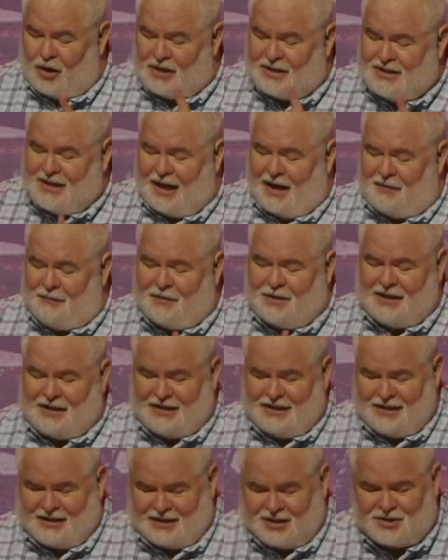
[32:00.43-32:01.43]
a covenant
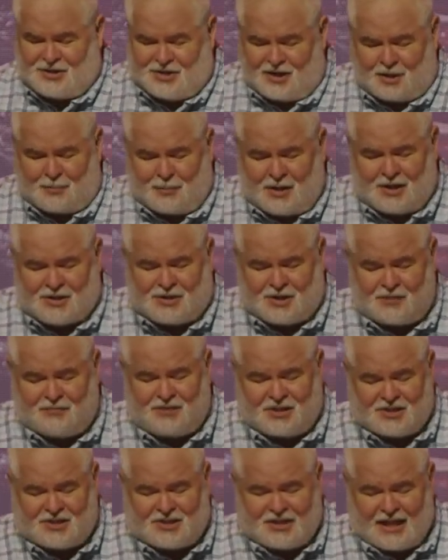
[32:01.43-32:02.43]
is, there must of
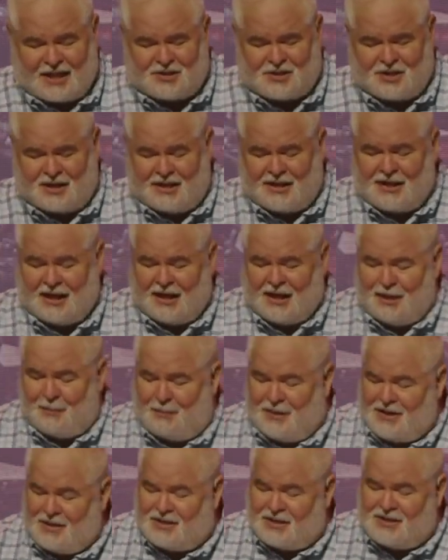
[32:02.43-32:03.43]
necessity
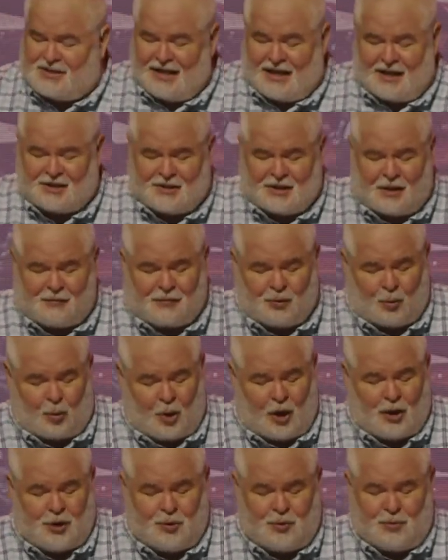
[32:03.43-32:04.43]
be the death of the
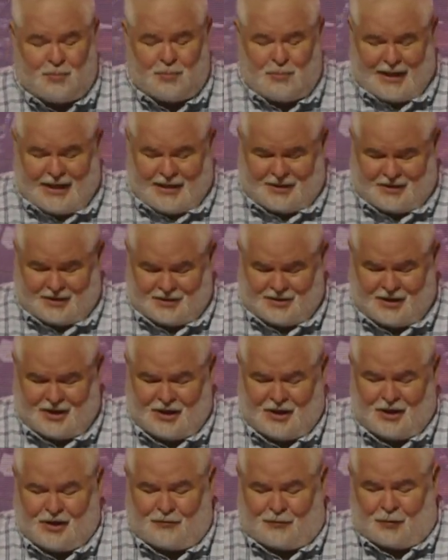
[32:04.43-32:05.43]
one who made it.
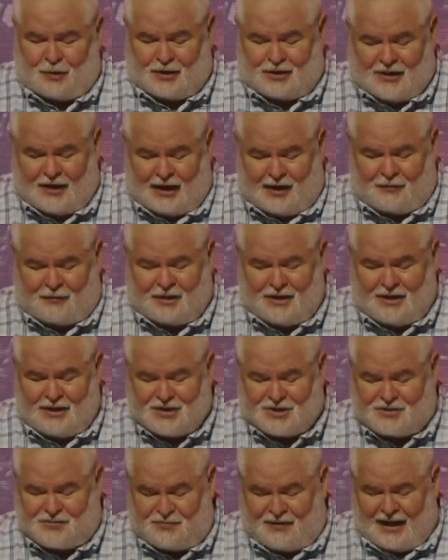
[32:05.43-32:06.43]
For a covenant
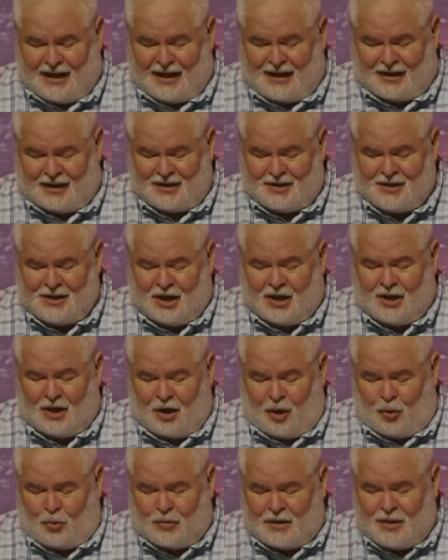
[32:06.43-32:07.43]
is valid
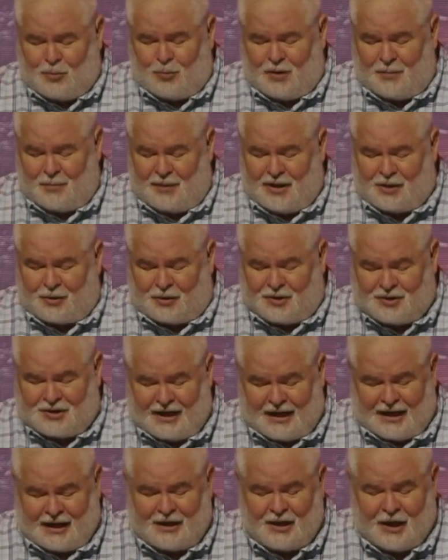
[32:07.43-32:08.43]
only when men are
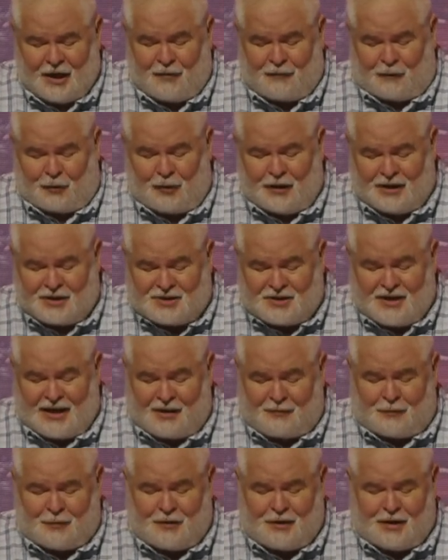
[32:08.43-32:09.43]
dead, for it is
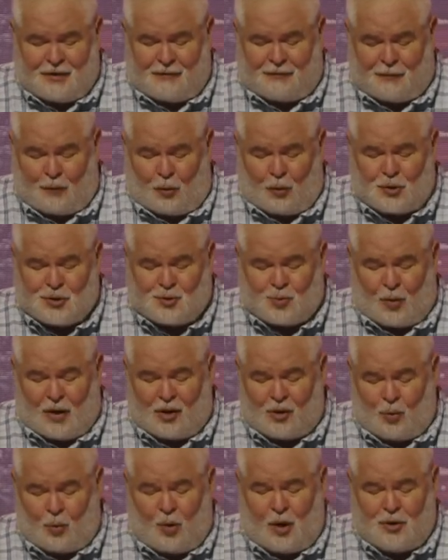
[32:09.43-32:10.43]
never in force
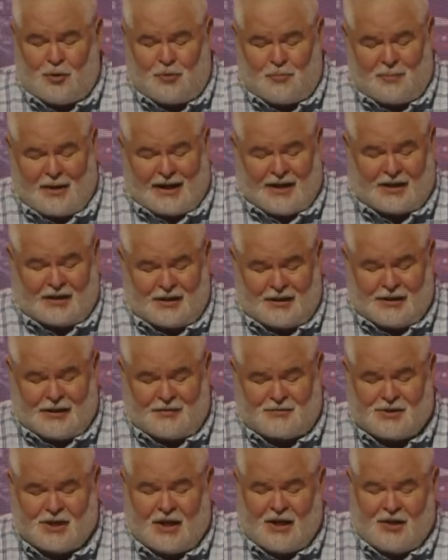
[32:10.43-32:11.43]
while the one who made it
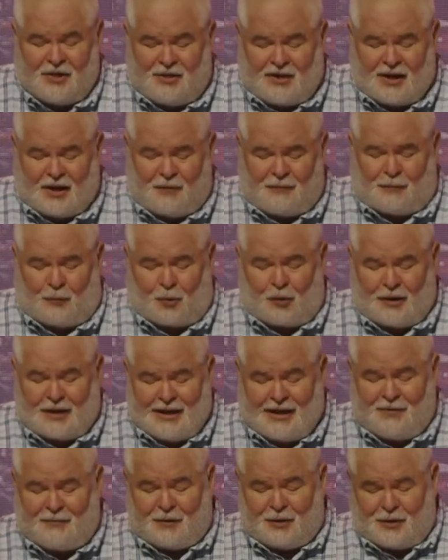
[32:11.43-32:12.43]
lives. Therefore,
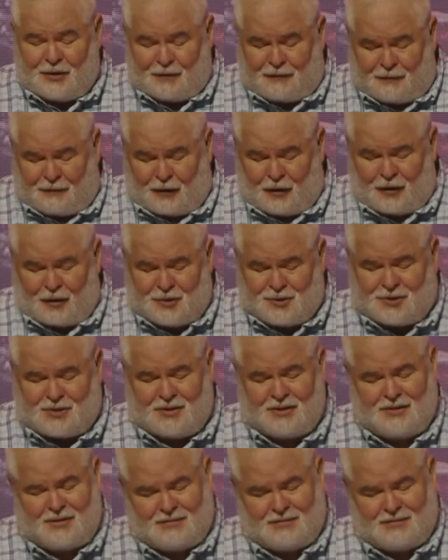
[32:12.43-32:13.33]
even the first,